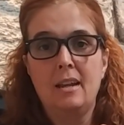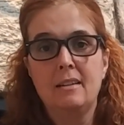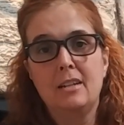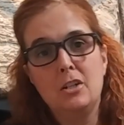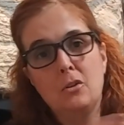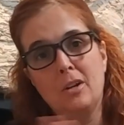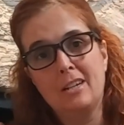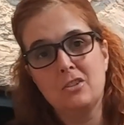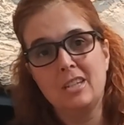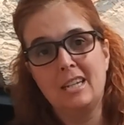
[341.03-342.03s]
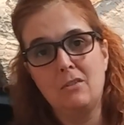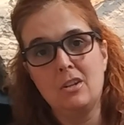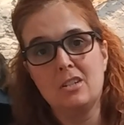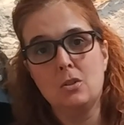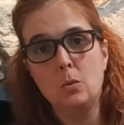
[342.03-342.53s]
Now, you don't actually give
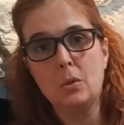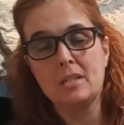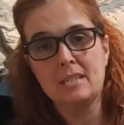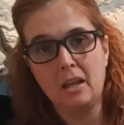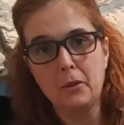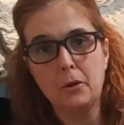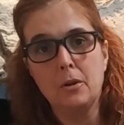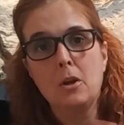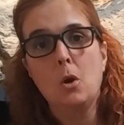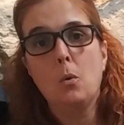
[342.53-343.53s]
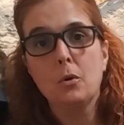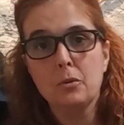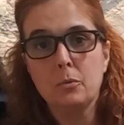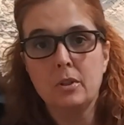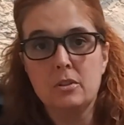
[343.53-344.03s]
it to the seller or the
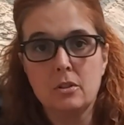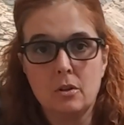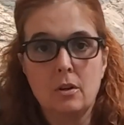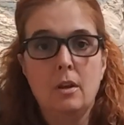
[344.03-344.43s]
realtor.